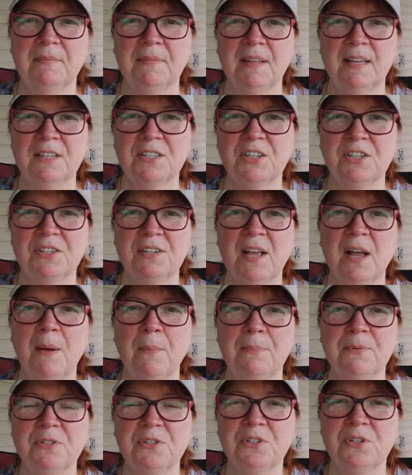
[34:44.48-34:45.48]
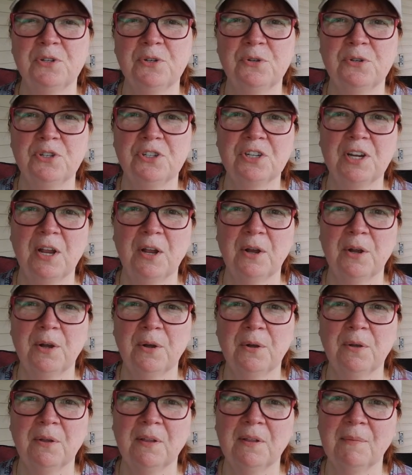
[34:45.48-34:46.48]
it just helps to
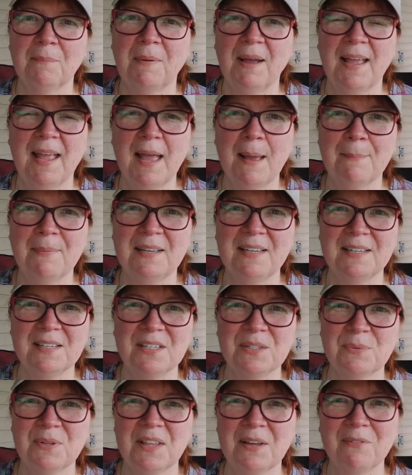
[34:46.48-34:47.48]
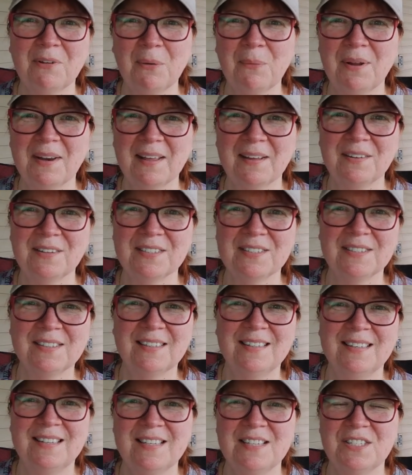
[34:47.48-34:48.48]
share my happiness with everyone else.
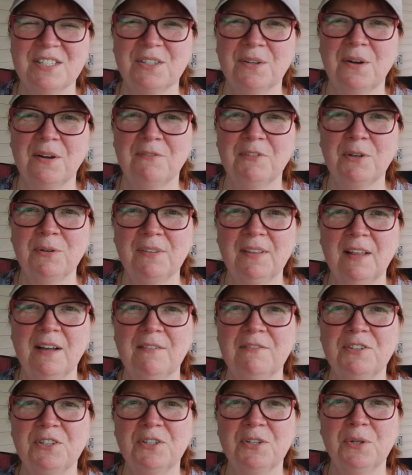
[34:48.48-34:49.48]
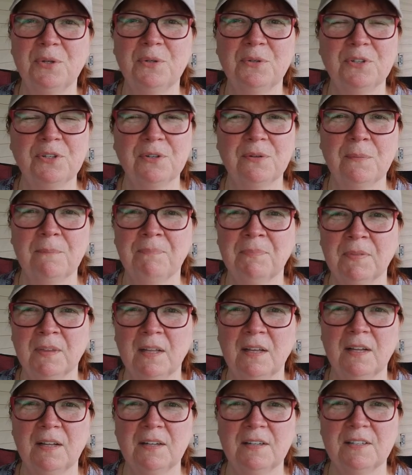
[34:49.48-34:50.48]
So if you'd love to
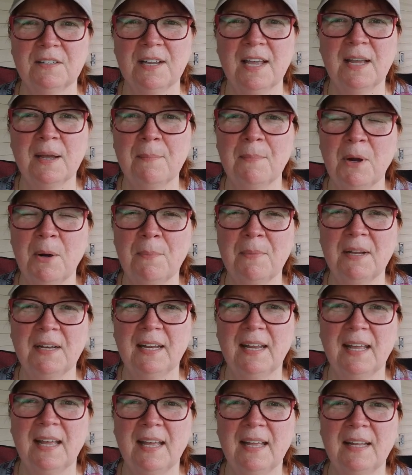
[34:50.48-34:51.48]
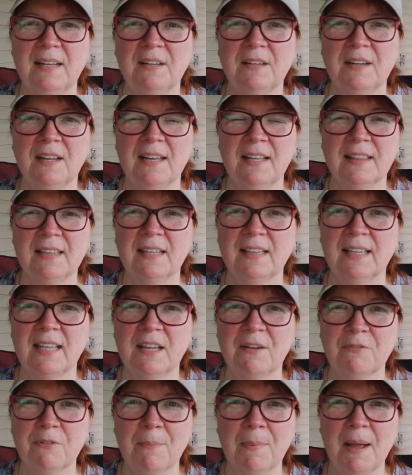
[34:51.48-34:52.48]
take a moment and hit the link
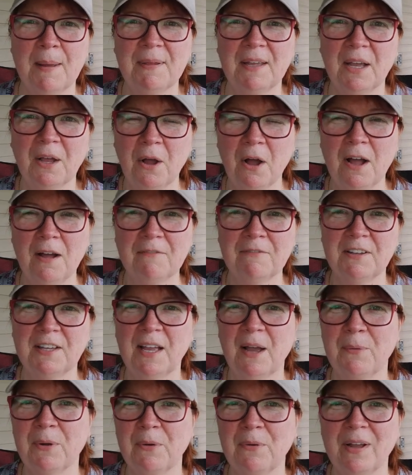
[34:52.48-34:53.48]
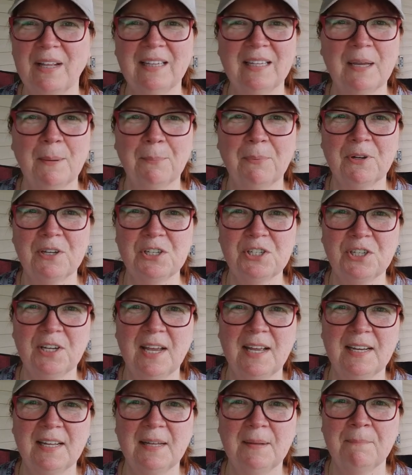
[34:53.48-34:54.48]
for Buy Me a Coffee, I would greatly
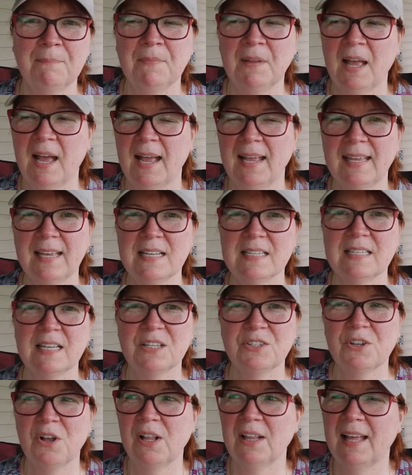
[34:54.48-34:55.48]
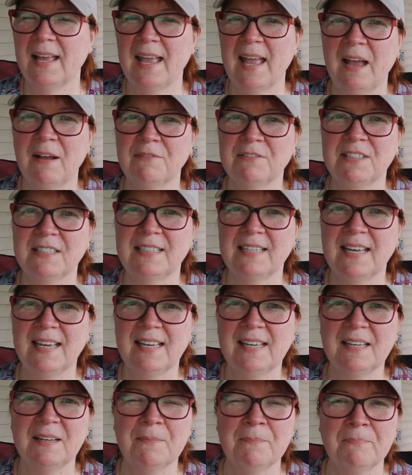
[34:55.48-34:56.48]
appreciate it. I guess that's all I have
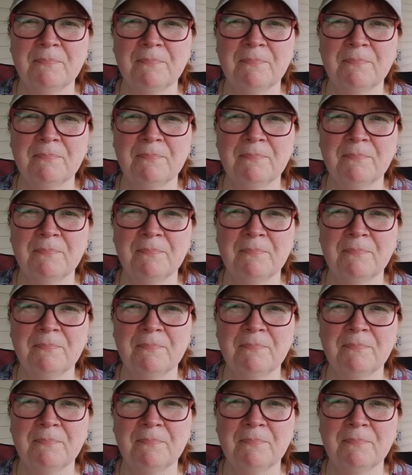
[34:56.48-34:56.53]
today.